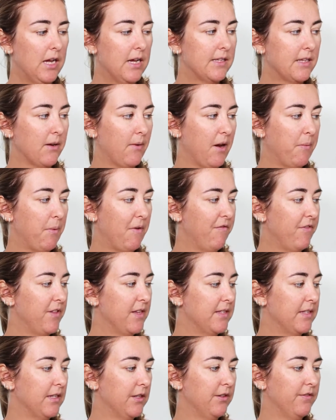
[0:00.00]
So I went for
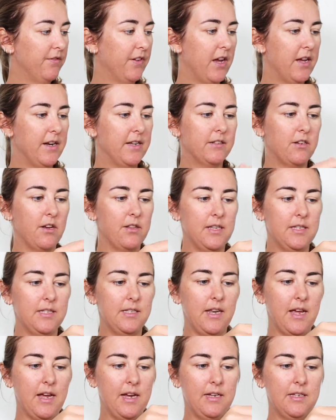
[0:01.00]
the silver, and it's got this
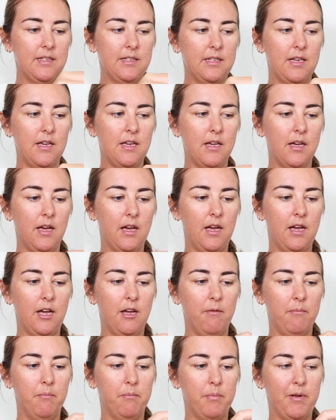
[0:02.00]
nice
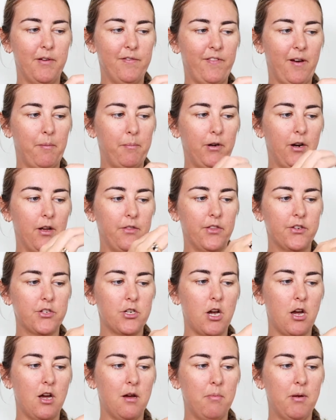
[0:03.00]
bit of fabric on the
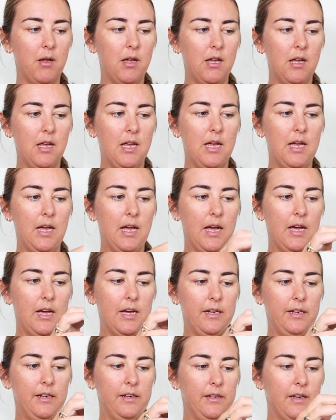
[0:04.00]
top
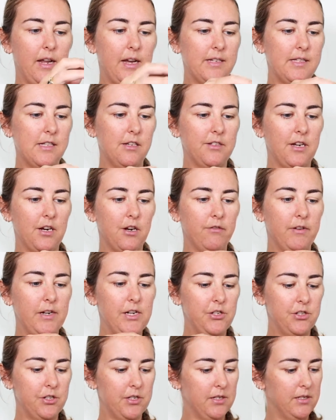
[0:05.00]
and nice little
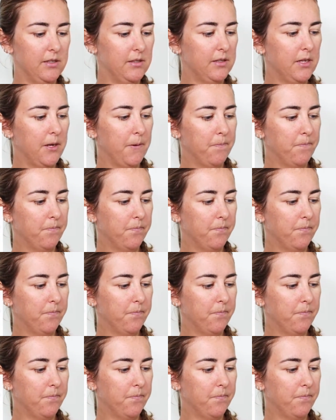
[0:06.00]
decorations.